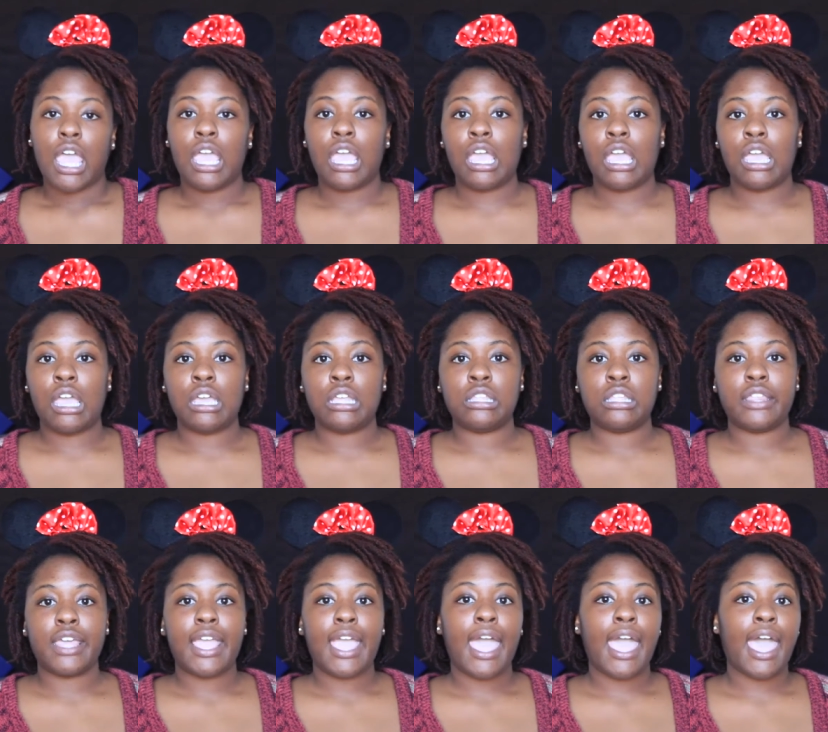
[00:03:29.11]
and
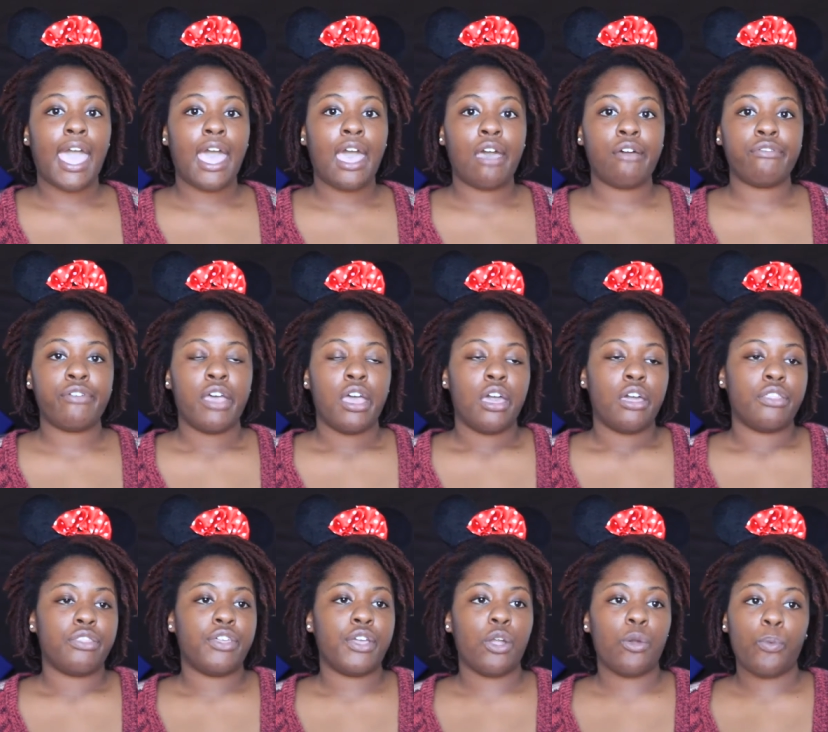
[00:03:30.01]
they have
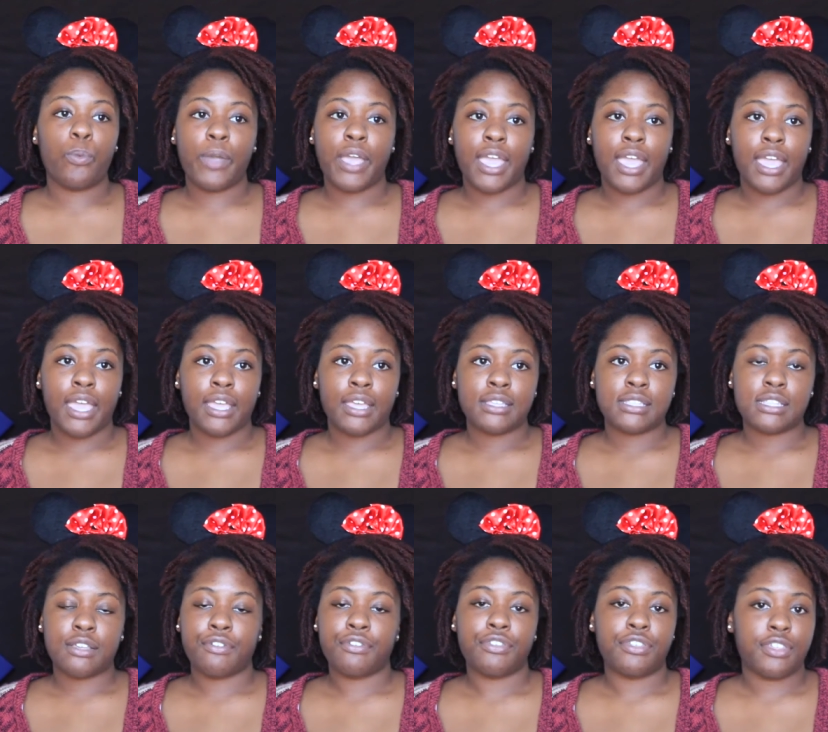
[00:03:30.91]
their ways
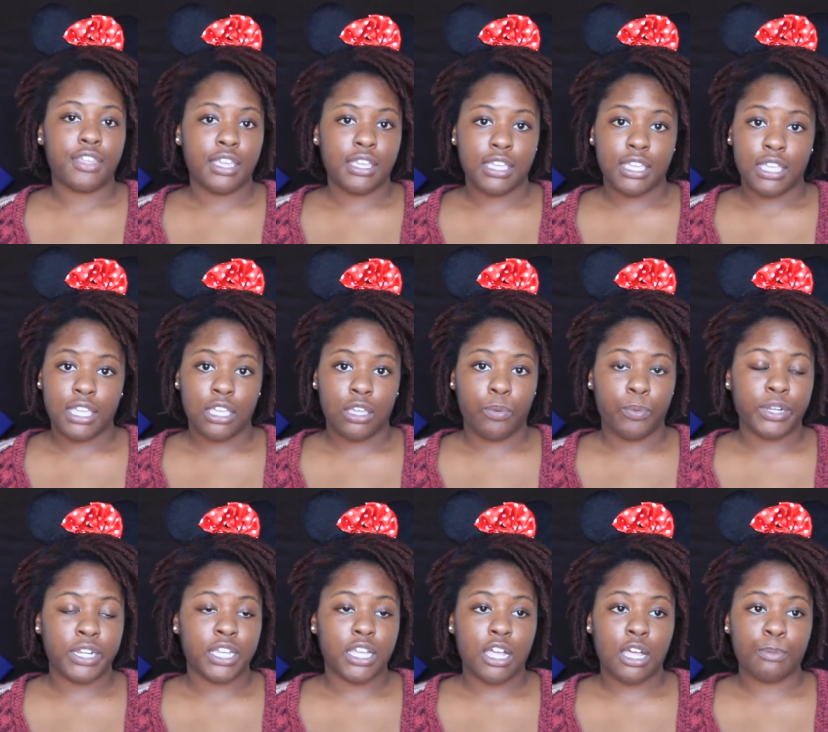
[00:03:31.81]
of thinking
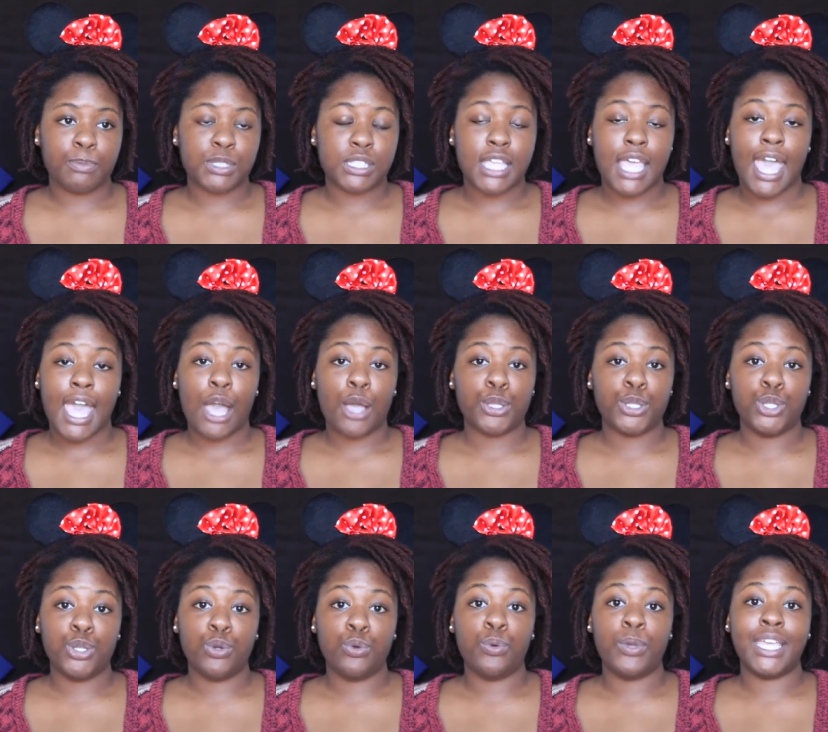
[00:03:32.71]
when it comes to how
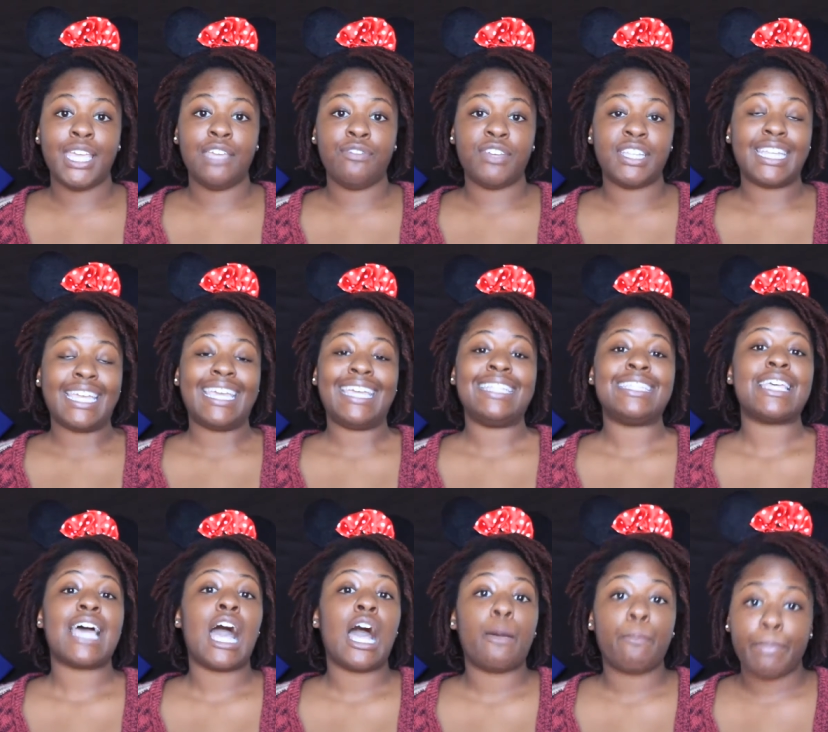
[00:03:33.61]
you even
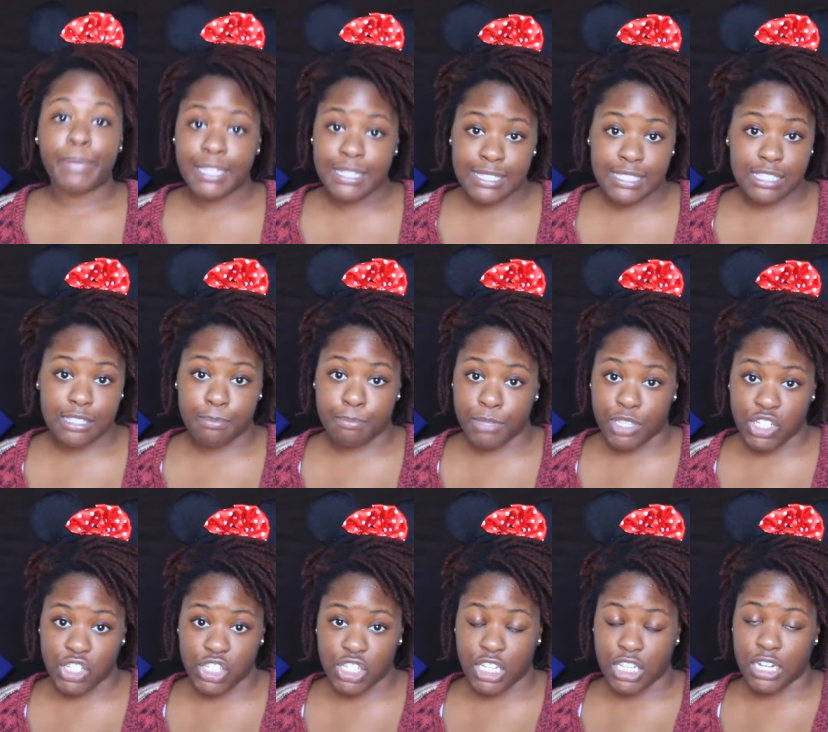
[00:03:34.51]
end up in
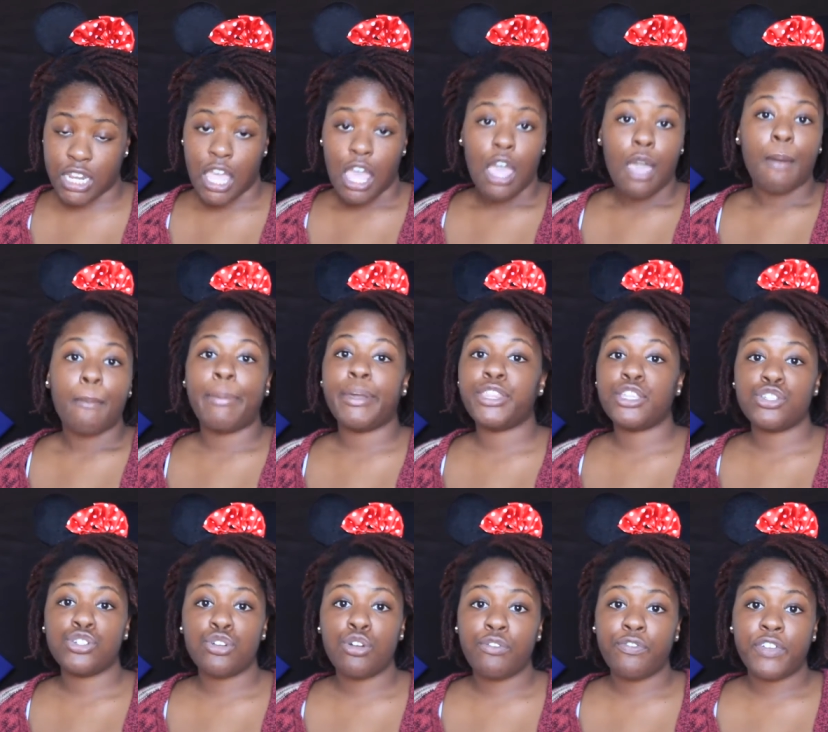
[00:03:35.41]
submission. But the
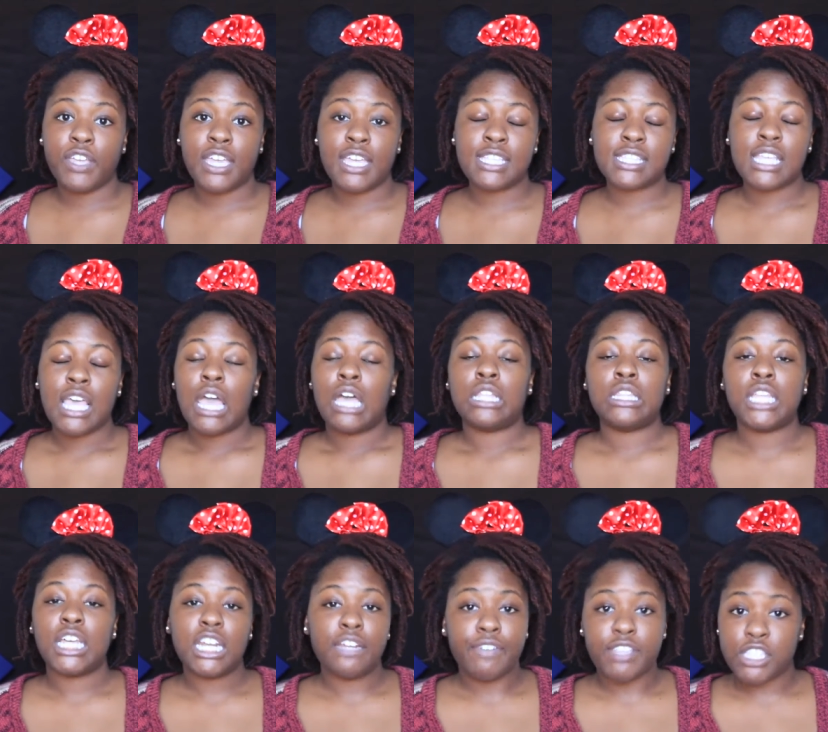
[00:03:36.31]
truth is,
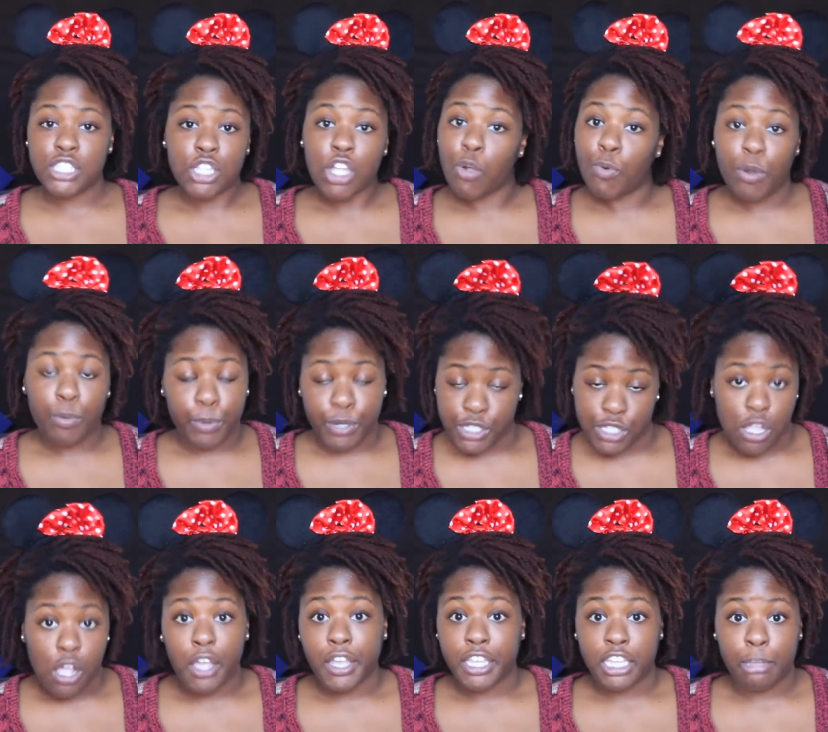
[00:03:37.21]
none of us know what we're
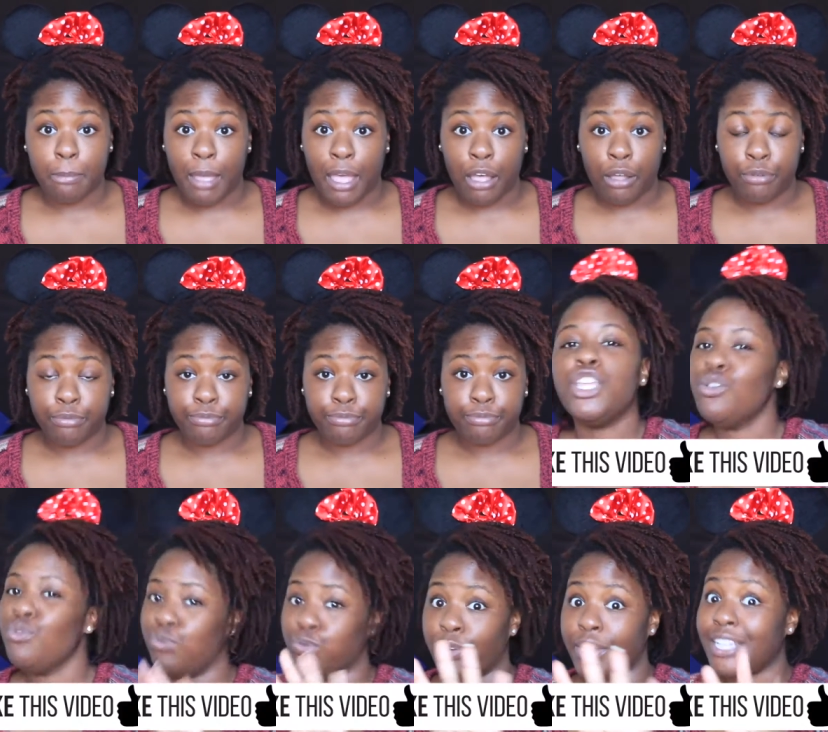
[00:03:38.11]
talking about.
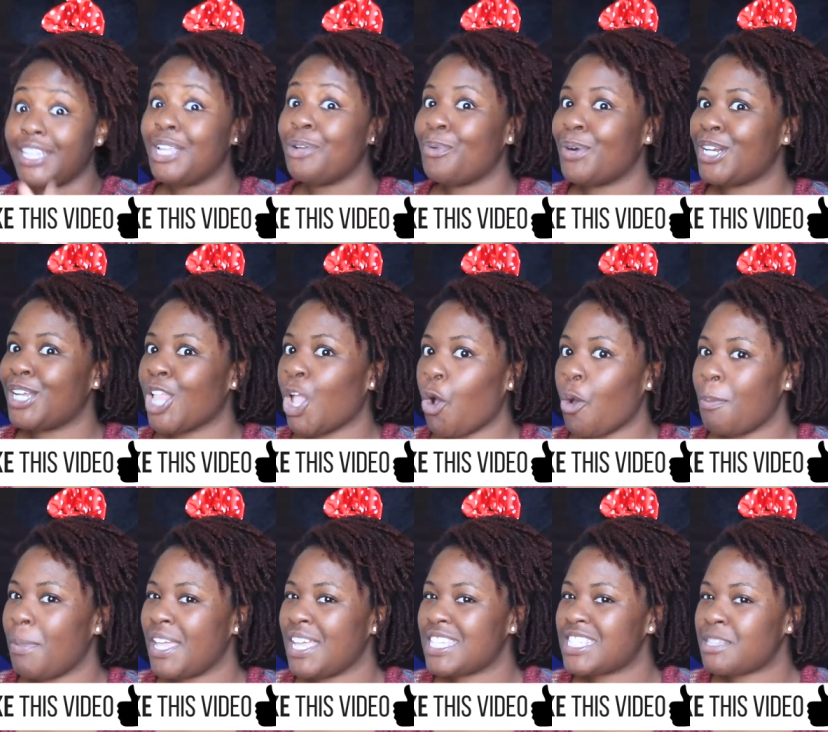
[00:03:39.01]
You really want to know
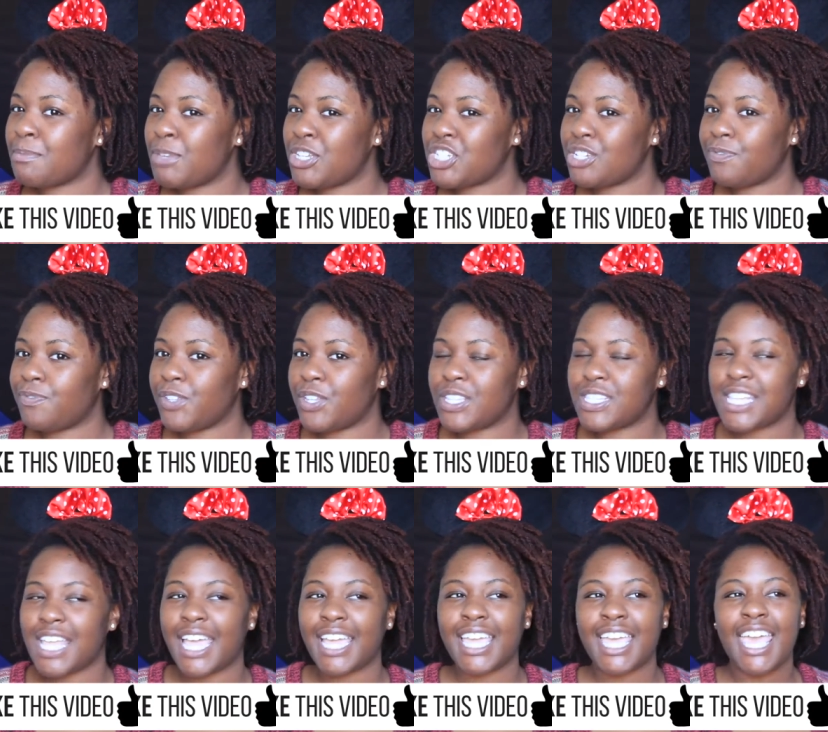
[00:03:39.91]
what being submission feels
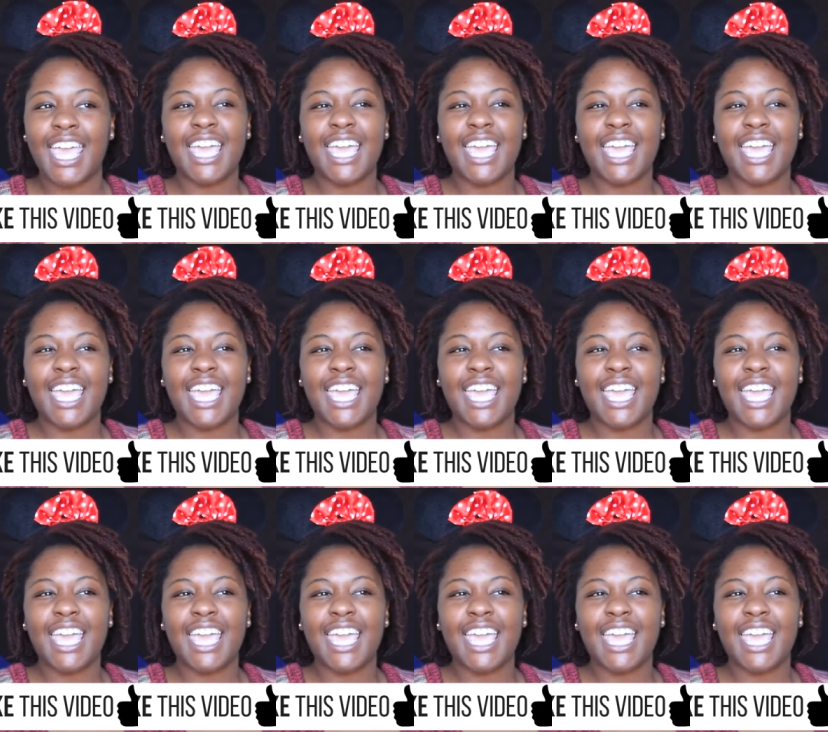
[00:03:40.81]
like?